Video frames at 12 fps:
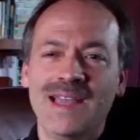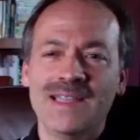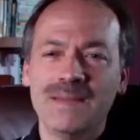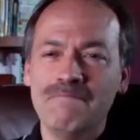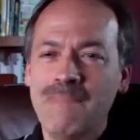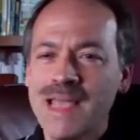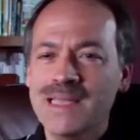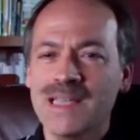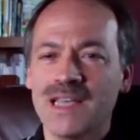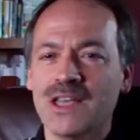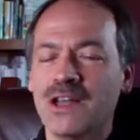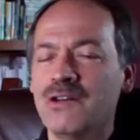It's
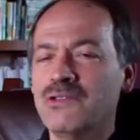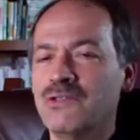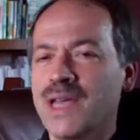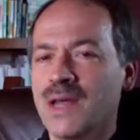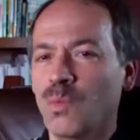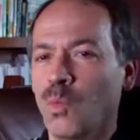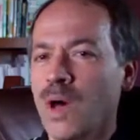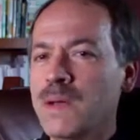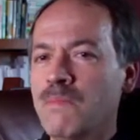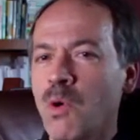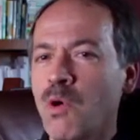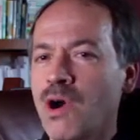amazing, you know, you'll get
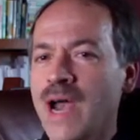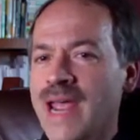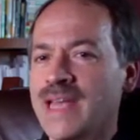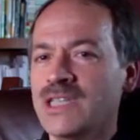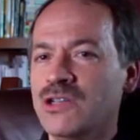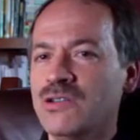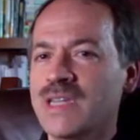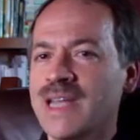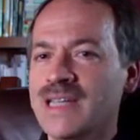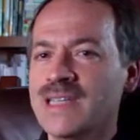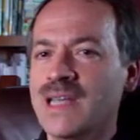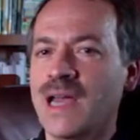one more answer the
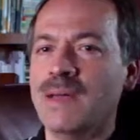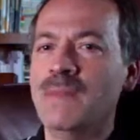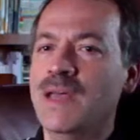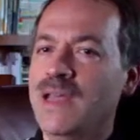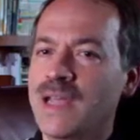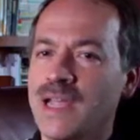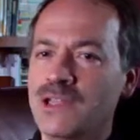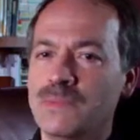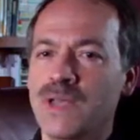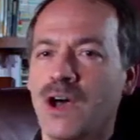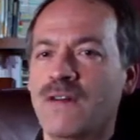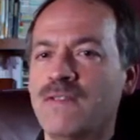next time, and you'll
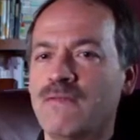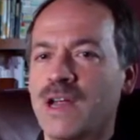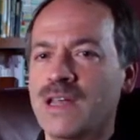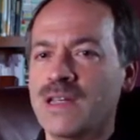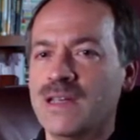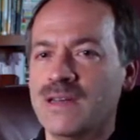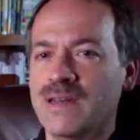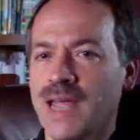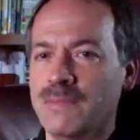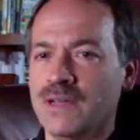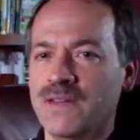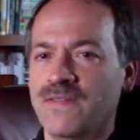be off and running and
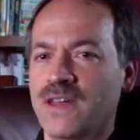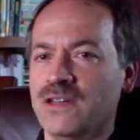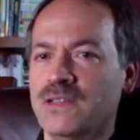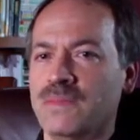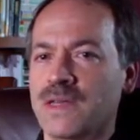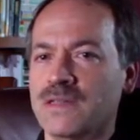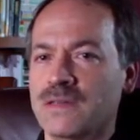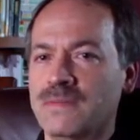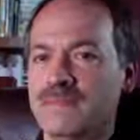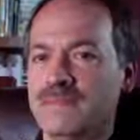able to finish the puzzle.